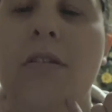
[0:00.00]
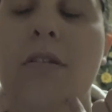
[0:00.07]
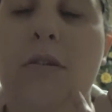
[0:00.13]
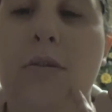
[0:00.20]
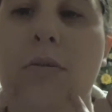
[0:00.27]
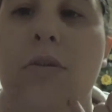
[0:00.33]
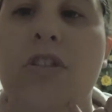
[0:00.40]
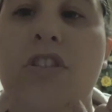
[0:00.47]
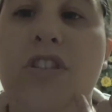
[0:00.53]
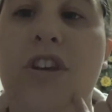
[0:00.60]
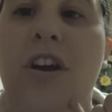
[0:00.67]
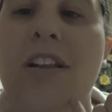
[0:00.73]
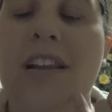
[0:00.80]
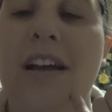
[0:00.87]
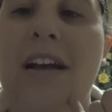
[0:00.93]
your
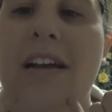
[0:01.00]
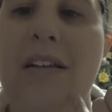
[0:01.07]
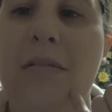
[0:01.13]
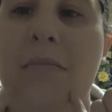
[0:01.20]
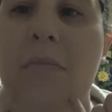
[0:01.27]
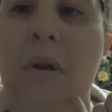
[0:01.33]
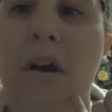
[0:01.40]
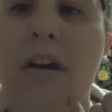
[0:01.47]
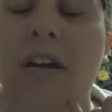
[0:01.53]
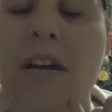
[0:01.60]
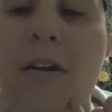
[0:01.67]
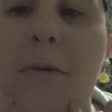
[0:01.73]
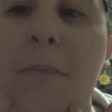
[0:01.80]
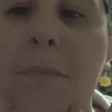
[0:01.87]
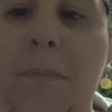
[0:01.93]
jawline
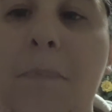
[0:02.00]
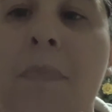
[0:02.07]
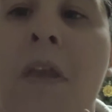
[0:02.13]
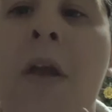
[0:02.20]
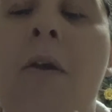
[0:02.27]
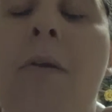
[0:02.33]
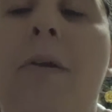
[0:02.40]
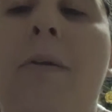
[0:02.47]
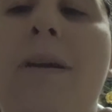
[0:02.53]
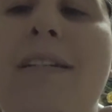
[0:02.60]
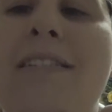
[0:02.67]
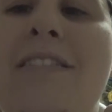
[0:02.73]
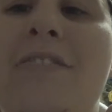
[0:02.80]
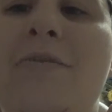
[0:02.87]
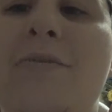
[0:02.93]
mark, you're
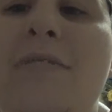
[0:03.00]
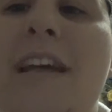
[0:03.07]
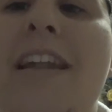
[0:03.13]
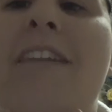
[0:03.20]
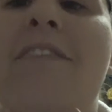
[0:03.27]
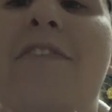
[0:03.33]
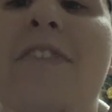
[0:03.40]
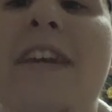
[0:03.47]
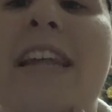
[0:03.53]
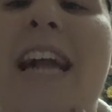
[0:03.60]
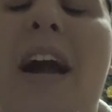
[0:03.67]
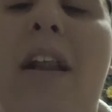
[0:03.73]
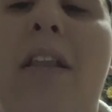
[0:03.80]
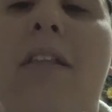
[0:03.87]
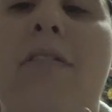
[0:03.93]
going to let it fade
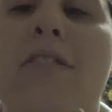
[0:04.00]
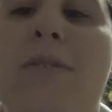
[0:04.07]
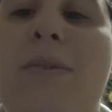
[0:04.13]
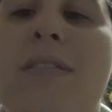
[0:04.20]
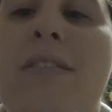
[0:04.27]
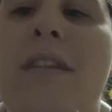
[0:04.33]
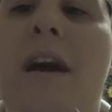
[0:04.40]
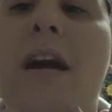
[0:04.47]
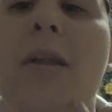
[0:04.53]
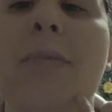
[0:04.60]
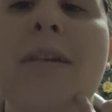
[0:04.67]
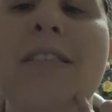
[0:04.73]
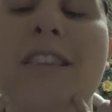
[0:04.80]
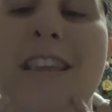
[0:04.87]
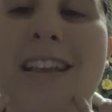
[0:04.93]
out a little, so it's not going to
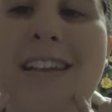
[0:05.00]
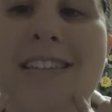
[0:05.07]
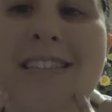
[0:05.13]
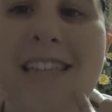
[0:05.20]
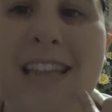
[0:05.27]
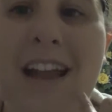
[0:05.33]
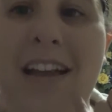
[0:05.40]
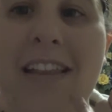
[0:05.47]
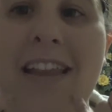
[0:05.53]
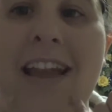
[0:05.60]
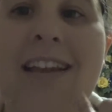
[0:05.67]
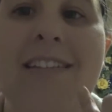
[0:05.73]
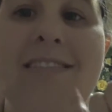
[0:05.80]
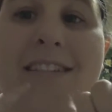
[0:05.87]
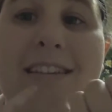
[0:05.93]
be as thick as on the
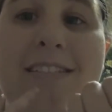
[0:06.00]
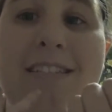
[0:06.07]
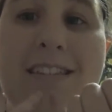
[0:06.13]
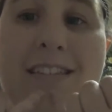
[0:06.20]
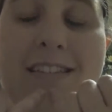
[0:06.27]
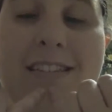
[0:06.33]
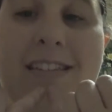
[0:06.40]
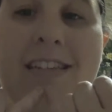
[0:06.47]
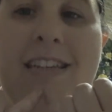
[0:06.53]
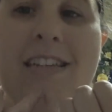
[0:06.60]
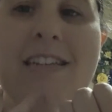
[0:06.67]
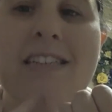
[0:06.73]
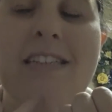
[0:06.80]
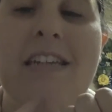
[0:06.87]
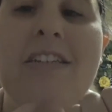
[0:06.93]
ends as it is in
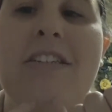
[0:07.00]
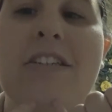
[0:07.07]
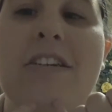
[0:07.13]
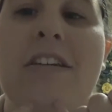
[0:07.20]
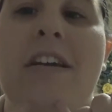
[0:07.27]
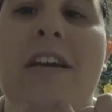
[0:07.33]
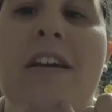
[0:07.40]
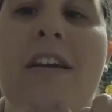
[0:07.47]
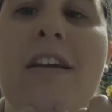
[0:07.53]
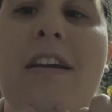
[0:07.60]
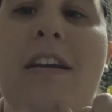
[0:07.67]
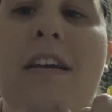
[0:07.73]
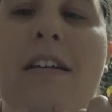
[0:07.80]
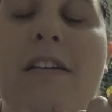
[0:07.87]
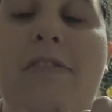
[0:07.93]
the center
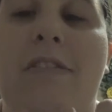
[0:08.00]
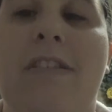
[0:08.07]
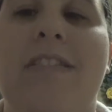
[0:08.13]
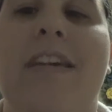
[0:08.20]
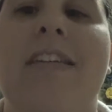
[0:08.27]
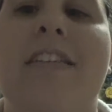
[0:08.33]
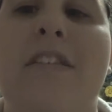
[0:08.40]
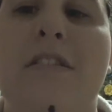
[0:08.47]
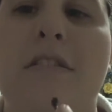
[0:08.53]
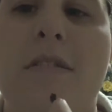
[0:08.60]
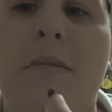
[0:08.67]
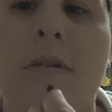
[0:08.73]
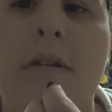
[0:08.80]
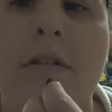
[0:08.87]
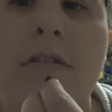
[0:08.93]
and off to the sides here.
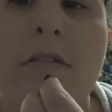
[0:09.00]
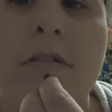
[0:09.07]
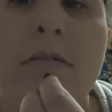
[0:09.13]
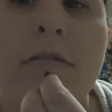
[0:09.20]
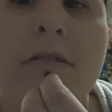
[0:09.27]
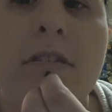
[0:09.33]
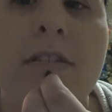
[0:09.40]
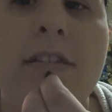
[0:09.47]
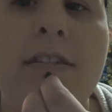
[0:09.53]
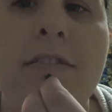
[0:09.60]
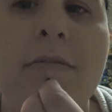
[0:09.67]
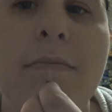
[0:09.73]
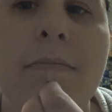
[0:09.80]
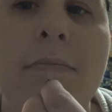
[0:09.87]
So we're going to just go straight down.